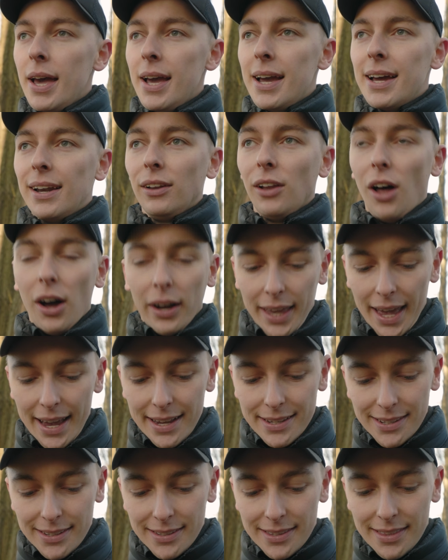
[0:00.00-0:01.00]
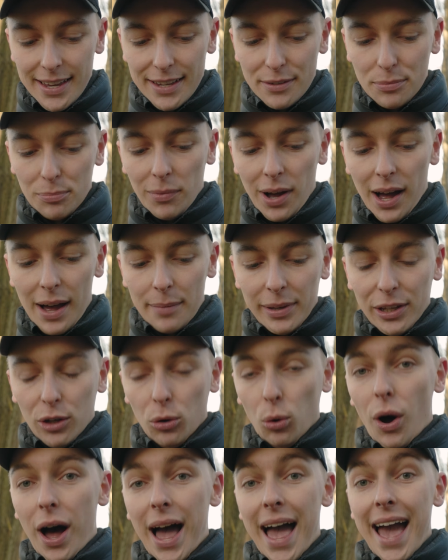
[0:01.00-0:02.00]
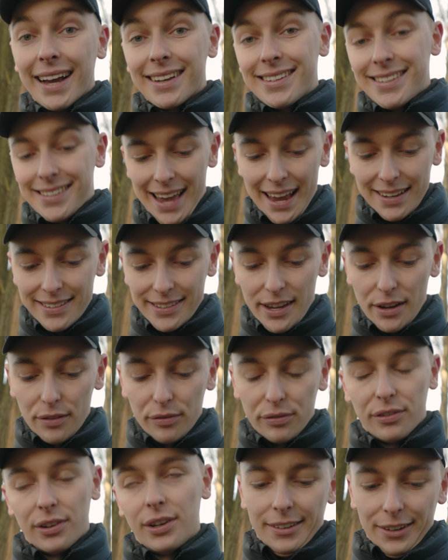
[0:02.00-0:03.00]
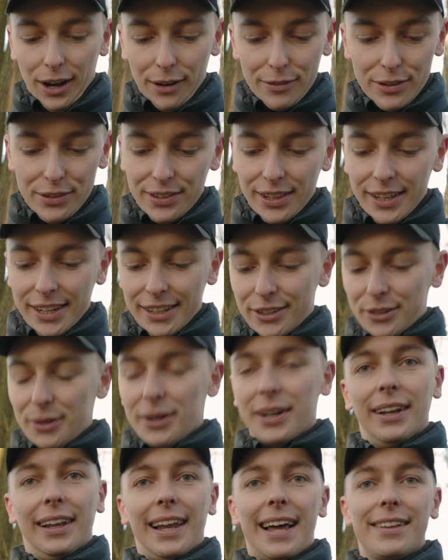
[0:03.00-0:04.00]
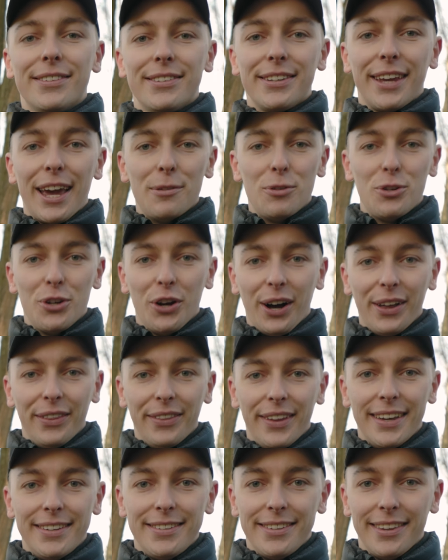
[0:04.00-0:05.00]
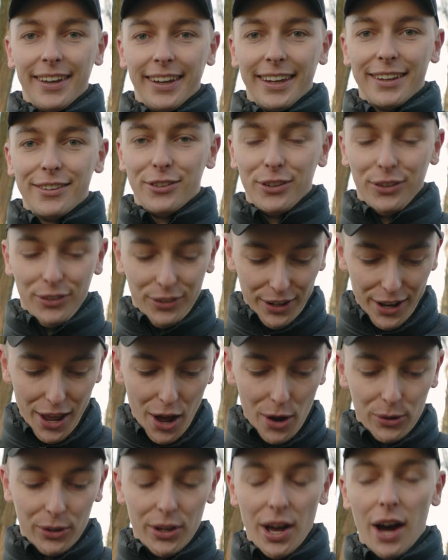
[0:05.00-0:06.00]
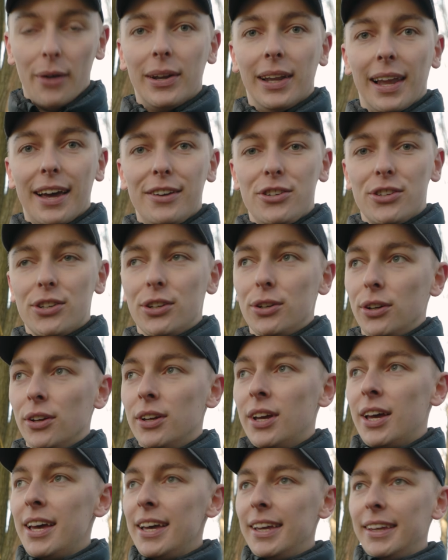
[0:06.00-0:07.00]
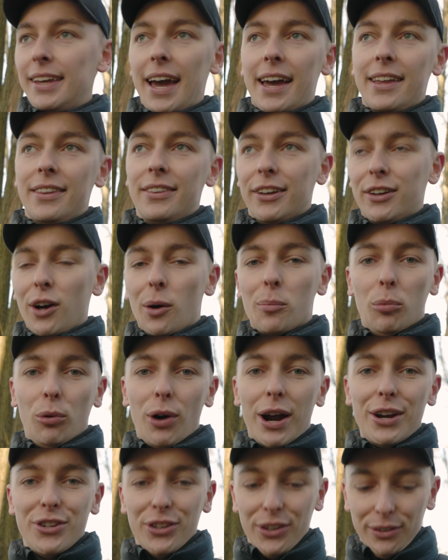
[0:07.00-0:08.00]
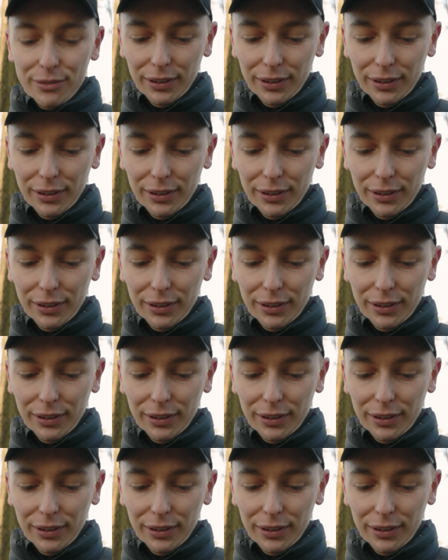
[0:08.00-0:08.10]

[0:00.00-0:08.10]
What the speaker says: in a lot of cases this might be quite excessive Obviously, doing a landscape shot on this thing is just a no-go unless you're getting the compression of